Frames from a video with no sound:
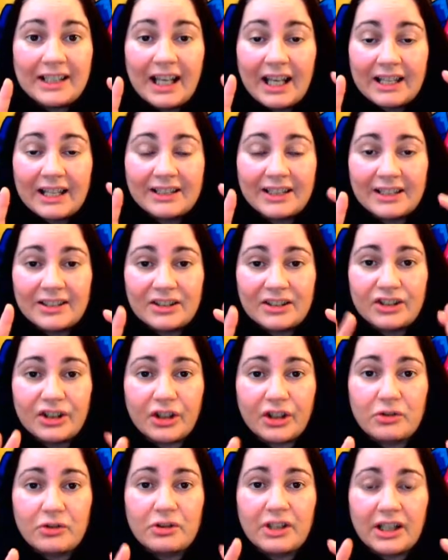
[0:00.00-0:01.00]
is
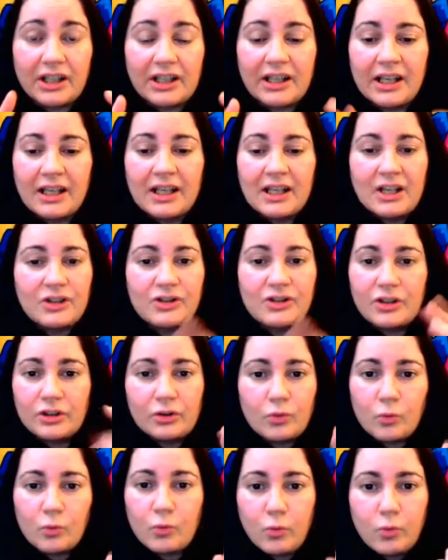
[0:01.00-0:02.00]
astounding.
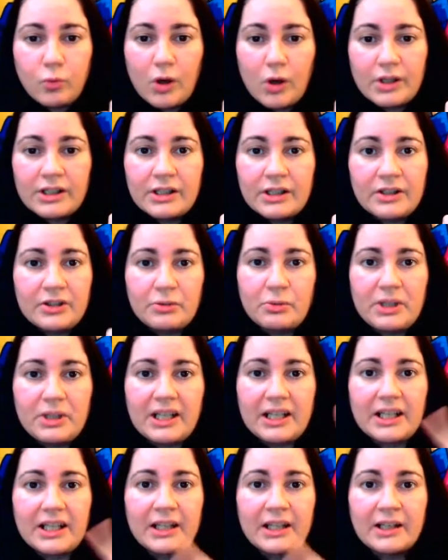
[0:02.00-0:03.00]
Just one
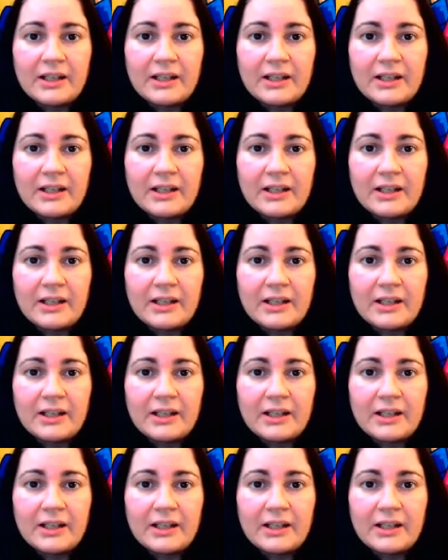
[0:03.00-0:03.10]
tweak